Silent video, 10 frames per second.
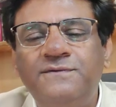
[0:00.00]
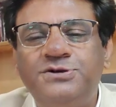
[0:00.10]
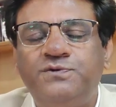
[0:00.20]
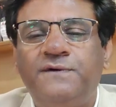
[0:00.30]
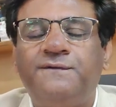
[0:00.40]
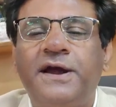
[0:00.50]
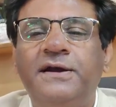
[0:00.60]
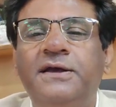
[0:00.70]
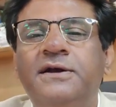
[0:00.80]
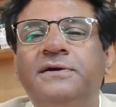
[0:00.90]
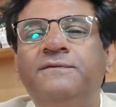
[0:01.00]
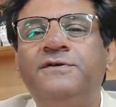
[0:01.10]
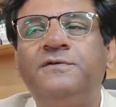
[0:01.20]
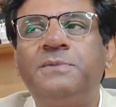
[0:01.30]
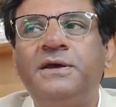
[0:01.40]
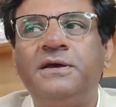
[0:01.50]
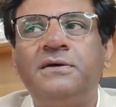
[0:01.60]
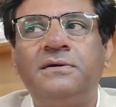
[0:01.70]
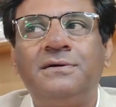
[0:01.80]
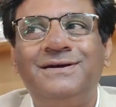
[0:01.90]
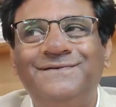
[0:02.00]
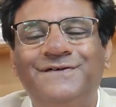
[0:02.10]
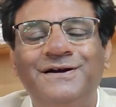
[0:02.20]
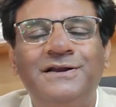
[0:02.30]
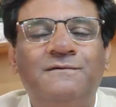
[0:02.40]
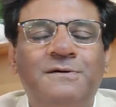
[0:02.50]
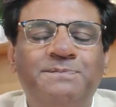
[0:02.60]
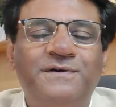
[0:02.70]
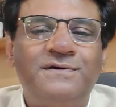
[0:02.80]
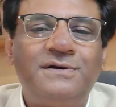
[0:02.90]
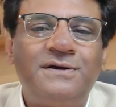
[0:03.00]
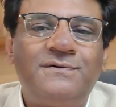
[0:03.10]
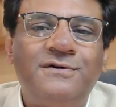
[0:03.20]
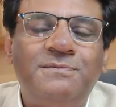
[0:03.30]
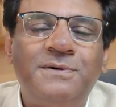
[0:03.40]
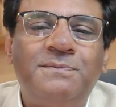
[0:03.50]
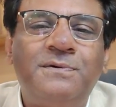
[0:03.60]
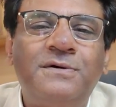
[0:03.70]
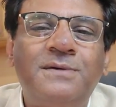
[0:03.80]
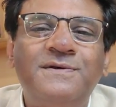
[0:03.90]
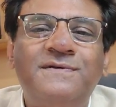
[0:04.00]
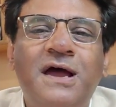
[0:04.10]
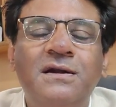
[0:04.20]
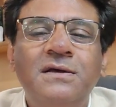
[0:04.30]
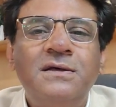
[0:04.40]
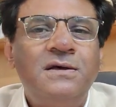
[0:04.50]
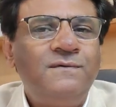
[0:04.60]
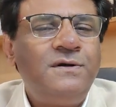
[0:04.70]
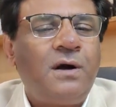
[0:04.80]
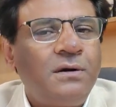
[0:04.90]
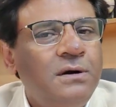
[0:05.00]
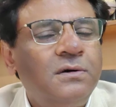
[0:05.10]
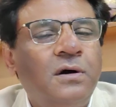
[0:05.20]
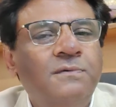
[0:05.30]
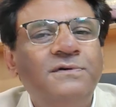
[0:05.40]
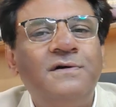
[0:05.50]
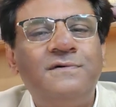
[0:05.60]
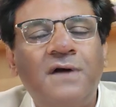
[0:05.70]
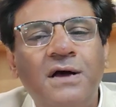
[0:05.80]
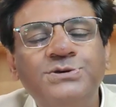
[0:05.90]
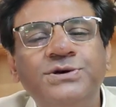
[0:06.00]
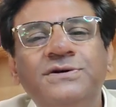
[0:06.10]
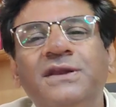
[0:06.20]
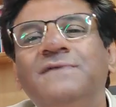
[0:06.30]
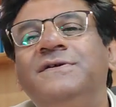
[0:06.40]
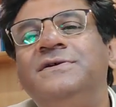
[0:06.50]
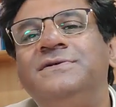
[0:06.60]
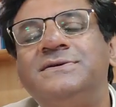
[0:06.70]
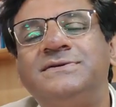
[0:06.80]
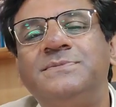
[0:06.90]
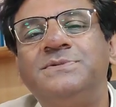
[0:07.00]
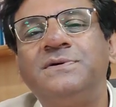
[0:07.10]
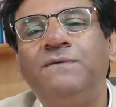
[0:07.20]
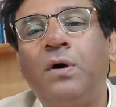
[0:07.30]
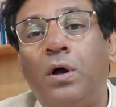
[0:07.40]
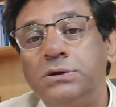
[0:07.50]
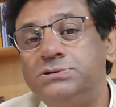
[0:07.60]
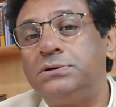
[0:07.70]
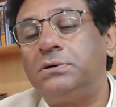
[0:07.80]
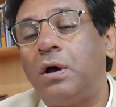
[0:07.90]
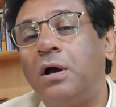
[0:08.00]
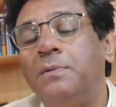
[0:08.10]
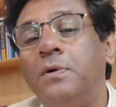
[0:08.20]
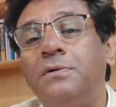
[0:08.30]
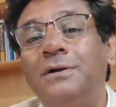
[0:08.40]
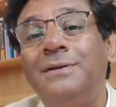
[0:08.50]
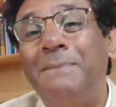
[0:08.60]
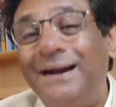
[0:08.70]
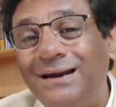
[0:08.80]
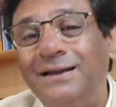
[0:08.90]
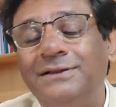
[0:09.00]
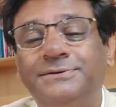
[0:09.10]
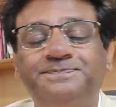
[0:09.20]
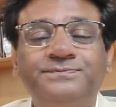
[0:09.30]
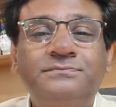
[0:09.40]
thing which we are finding it, which is making different in our patient care treatment program, is that we not only talk about the drugs and delivery systems, we also talk about the mental health,